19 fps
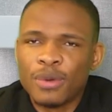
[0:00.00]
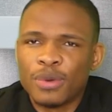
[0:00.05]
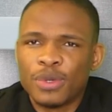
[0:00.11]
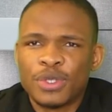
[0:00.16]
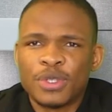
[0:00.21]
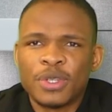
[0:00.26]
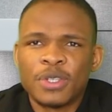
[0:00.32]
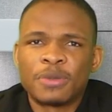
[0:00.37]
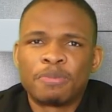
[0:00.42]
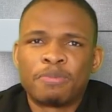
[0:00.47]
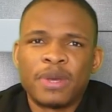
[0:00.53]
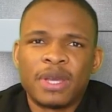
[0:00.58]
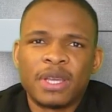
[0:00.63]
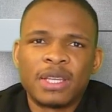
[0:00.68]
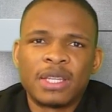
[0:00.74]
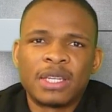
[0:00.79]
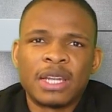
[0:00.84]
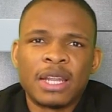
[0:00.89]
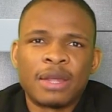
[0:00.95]
He's just
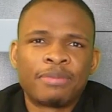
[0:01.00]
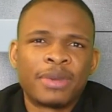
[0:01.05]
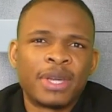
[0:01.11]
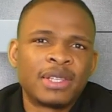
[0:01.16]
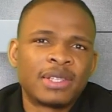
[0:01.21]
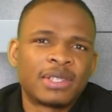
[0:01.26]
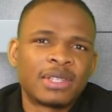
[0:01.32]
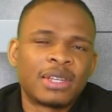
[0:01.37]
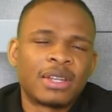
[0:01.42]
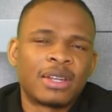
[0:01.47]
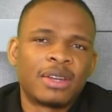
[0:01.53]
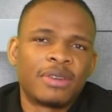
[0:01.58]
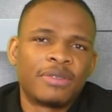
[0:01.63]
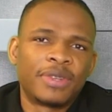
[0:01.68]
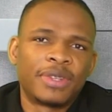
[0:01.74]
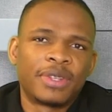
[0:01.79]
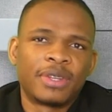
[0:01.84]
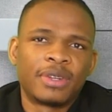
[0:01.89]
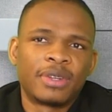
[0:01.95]
begging, lamenting, and
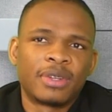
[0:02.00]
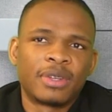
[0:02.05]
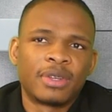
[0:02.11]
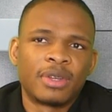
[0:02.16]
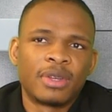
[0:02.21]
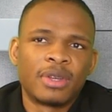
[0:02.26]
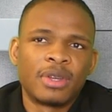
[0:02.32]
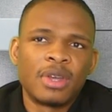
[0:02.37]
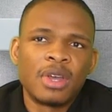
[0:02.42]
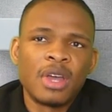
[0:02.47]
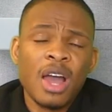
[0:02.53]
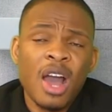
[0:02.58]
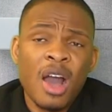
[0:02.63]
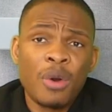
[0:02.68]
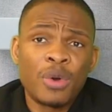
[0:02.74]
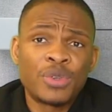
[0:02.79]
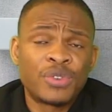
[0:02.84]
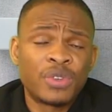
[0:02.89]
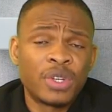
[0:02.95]
everything.
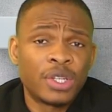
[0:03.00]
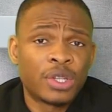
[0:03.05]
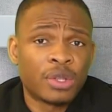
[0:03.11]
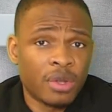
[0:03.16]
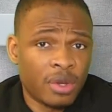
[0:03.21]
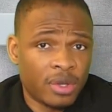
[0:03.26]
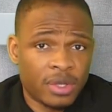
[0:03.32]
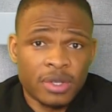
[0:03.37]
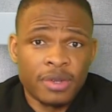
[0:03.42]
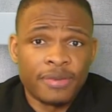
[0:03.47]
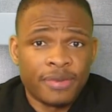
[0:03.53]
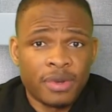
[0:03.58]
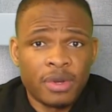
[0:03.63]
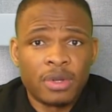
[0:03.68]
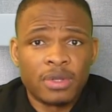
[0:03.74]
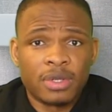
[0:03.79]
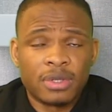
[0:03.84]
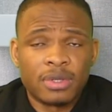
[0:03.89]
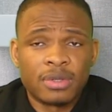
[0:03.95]
I was really touched, of
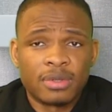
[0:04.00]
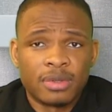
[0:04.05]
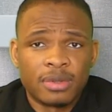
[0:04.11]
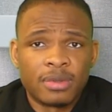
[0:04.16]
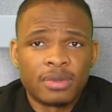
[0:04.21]
course.